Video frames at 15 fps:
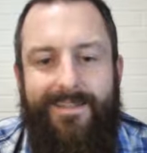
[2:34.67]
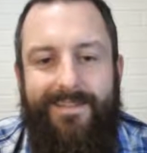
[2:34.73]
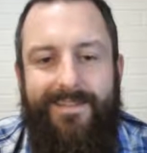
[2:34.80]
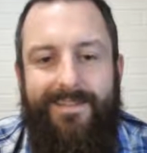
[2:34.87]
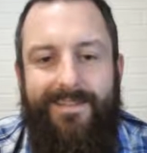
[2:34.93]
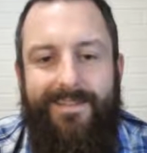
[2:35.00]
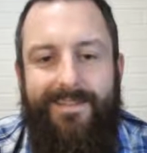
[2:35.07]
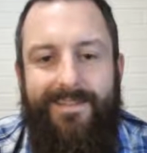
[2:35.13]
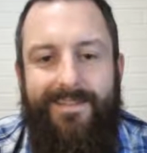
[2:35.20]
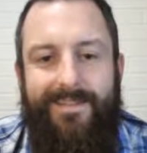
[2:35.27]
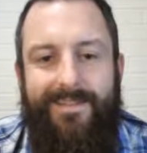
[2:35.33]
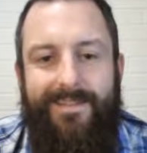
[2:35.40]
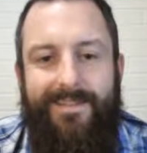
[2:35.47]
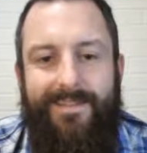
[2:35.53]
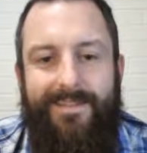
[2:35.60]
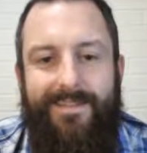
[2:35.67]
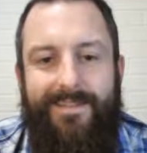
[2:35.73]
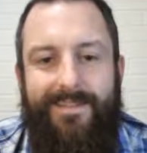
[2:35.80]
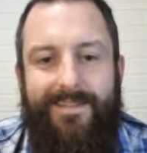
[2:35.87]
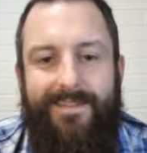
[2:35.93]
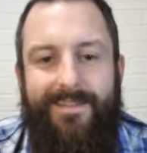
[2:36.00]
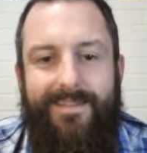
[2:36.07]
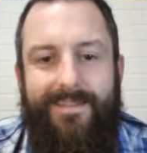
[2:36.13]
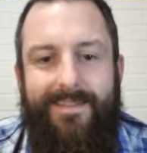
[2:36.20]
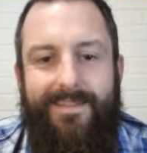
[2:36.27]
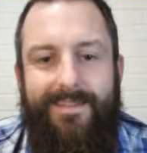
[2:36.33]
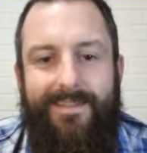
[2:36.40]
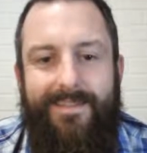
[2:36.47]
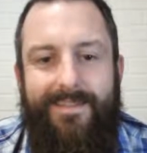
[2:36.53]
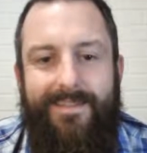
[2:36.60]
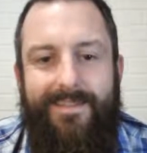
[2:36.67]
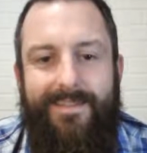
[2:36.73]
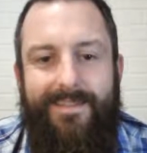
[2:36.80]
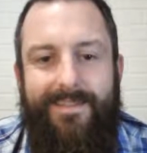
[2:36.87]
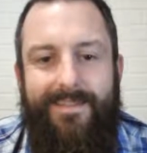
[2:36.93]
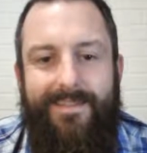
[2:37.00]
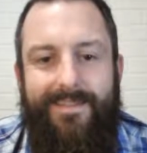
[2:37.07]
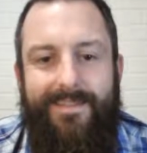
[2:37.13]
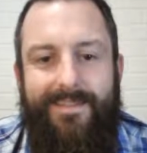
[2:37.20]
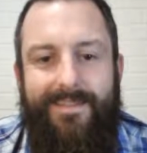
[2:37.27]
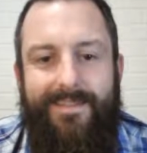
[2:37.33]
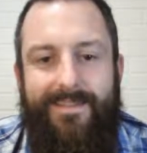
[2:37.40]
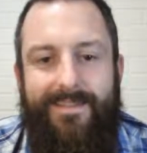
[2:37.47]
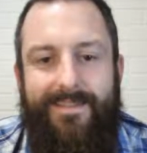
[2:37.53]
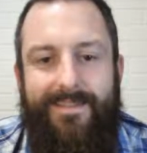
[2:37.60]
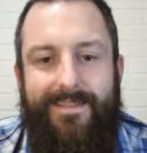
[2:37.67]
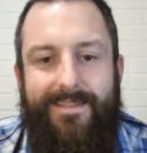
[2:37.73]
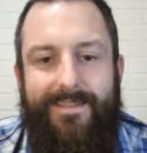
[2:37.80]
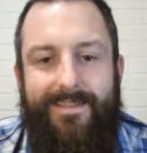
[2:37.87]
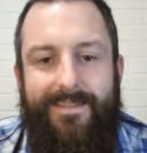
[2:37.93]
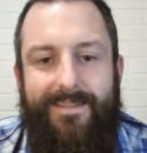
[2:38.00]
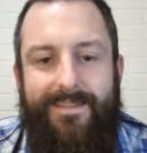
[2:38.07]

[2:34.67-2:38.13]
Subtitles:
(silent)